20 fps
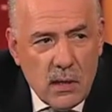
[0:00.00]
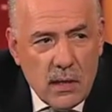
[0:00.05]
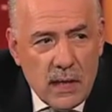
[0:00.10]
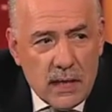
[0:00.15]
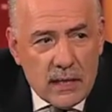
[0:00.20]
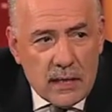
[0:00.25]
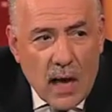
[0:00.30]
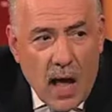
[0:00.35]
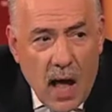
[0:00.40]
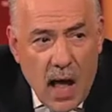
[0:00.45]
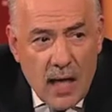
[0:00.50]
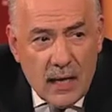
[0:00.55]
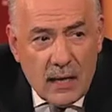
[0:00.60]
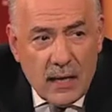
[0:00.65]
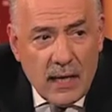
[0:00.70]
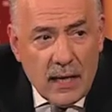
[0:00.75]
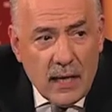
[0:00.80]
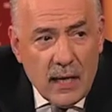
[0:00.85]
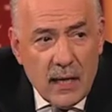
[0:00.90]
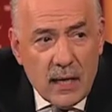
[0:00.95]
It's
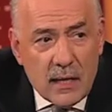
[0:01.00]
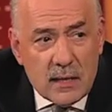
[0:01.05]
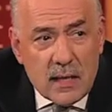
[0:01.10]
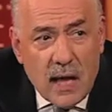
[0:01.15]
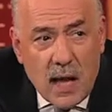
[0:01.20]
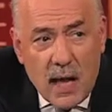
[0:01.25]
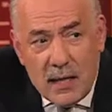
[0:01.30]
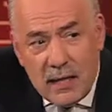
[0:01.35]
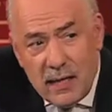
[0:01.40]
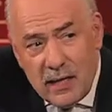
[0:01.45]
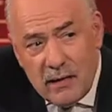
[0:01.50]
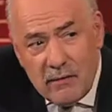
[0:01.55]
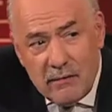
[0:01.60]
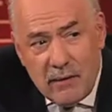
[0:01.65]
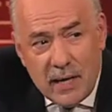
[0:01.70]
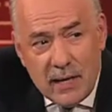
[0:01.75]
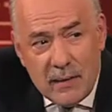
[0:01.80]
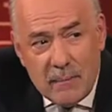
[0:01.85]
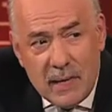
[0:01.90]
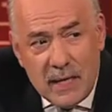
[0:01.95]
hardly, it's hardly a
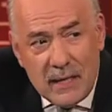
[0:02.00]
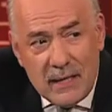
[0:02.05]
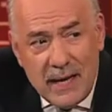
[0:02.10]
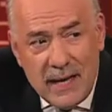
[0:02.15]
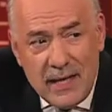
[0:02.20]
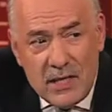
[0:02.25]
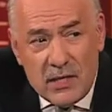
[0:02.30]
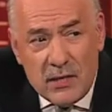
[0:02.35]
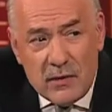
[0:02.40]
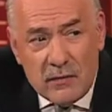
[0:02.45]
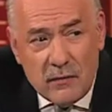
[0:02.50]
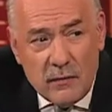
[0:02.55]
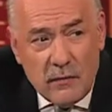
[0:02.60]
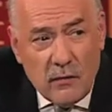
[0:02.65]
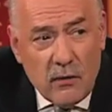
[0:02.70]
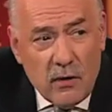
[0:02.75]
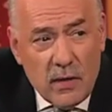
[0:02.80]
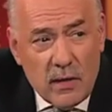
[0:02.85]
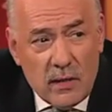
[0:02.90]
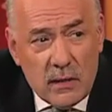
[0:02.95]
recommendation
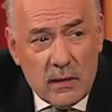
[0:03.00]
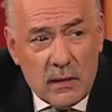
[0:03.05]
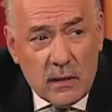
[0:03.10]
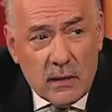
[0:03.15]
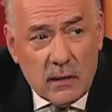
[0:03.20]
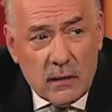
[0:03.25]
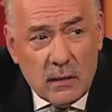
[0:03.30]
for it, is it?